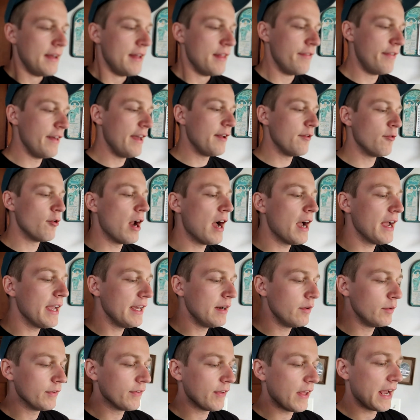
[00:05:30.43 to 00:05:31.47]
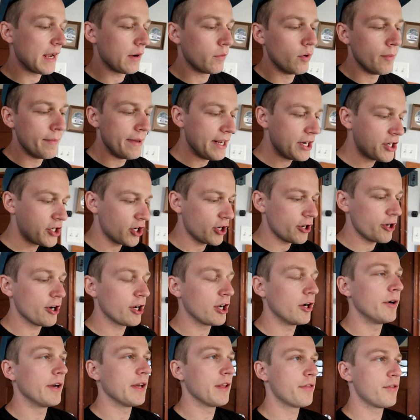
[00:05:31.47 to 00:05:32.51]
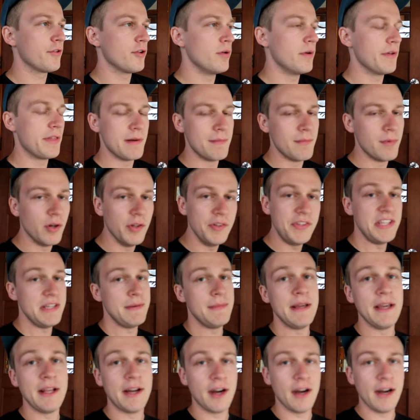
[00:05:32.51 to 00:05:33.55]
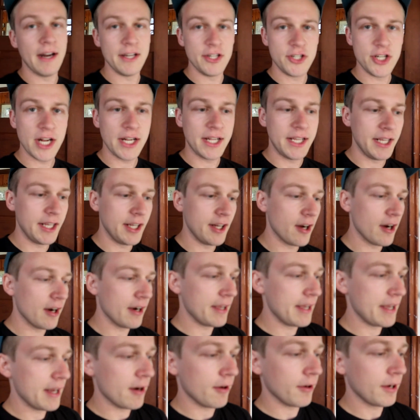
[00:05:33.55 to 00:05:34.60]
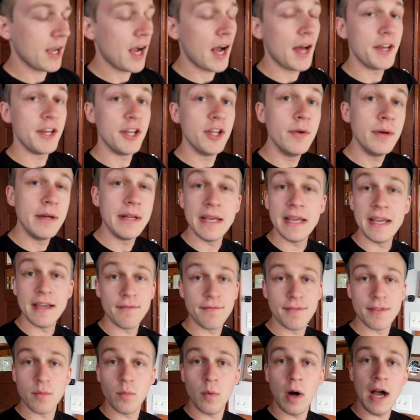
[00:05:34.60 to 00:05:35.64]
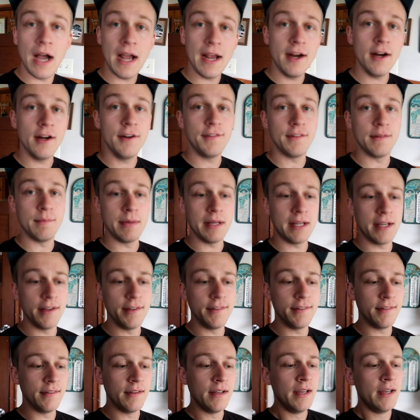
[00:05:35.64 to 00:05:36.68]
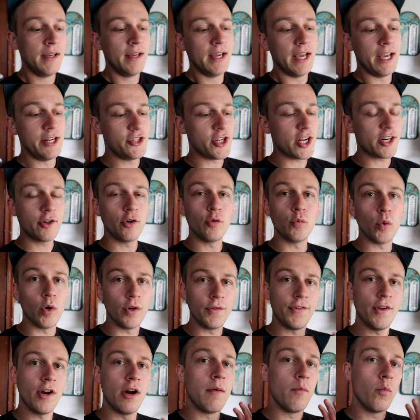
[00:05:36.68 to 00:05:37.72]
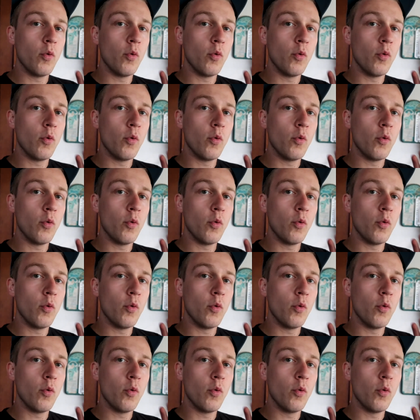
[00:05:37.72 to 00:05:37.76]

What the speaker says: Then Ryan was like, well, make sure you're going through with a multimeter and checking your continuity of the wires, and because injectors work